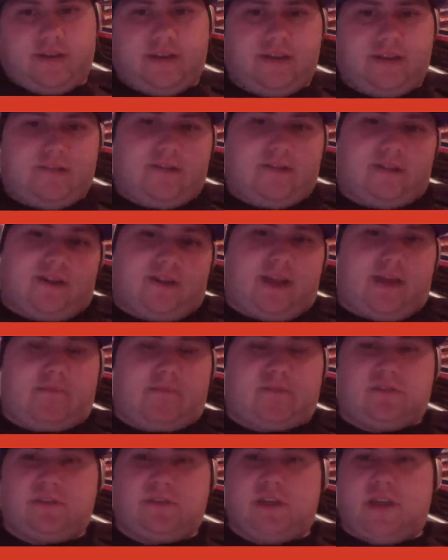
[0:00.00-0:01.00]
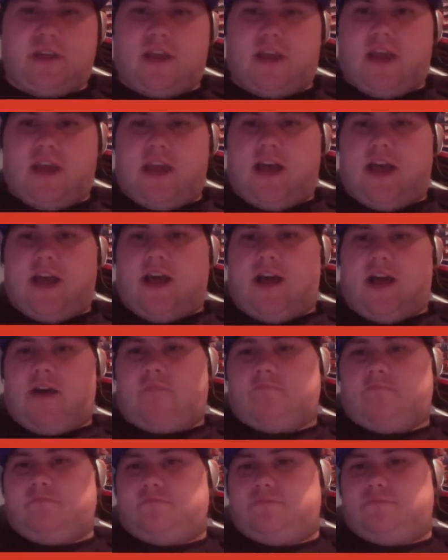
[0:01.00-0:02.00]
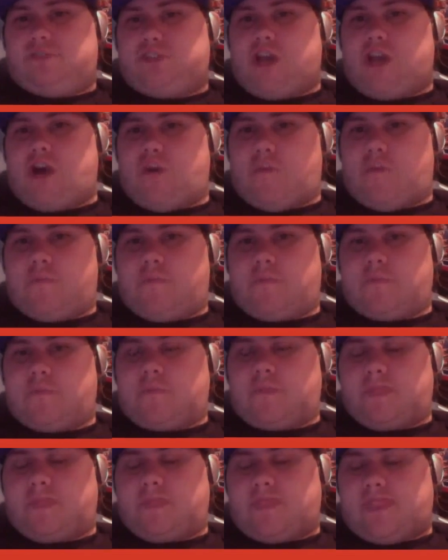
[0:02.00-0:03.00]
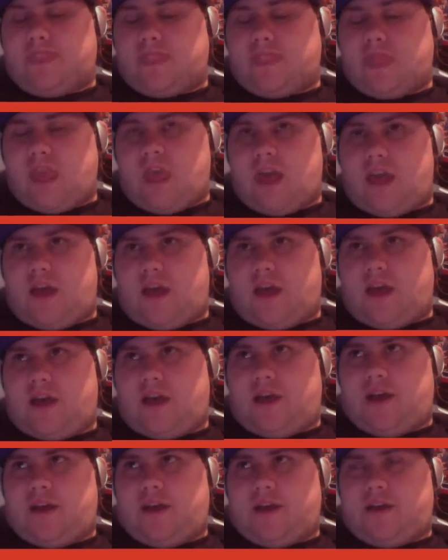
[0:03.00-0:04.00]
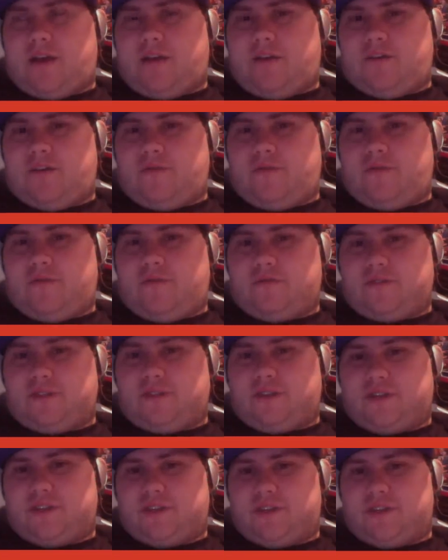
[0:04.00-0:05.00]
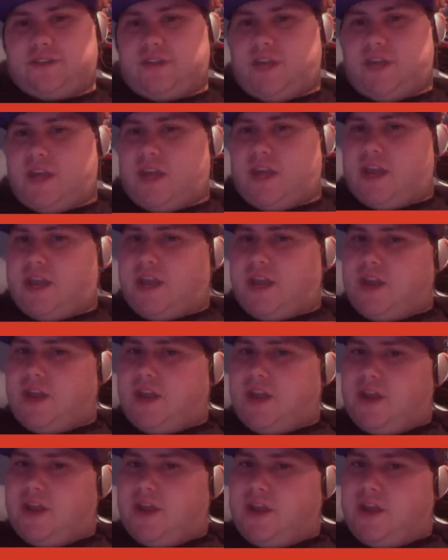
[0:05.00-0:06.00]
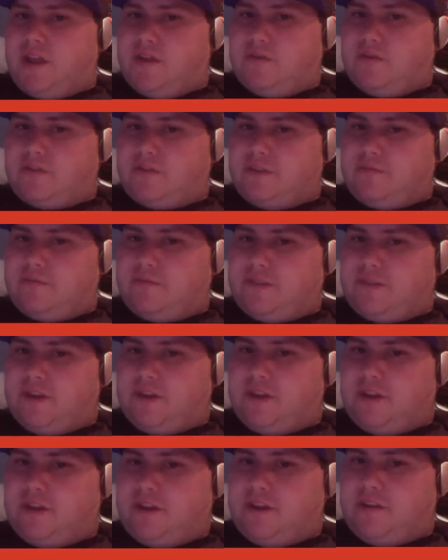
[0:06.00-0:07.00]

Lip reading: happens. So, what was I gonna say? There was something else.